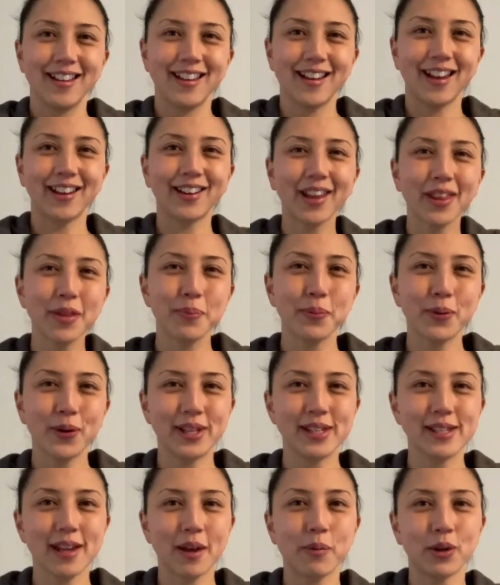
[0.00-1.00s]
Another
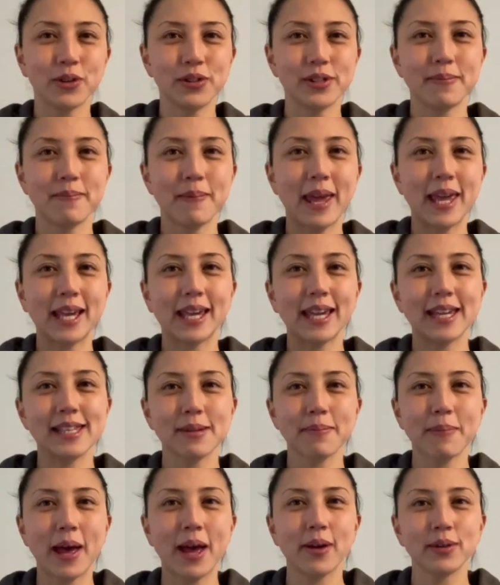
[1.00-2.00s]
point I want to make is
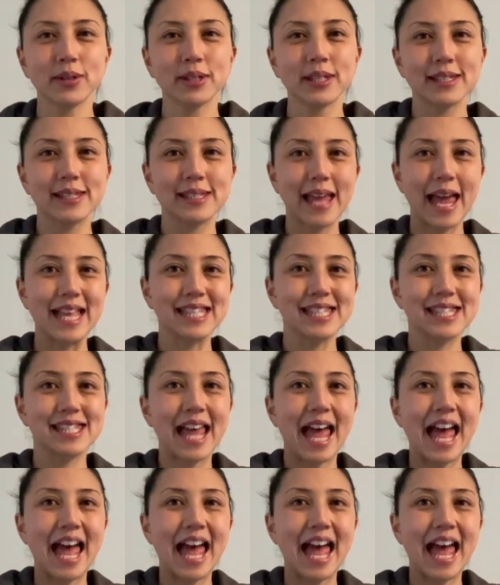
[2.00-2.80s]
about sets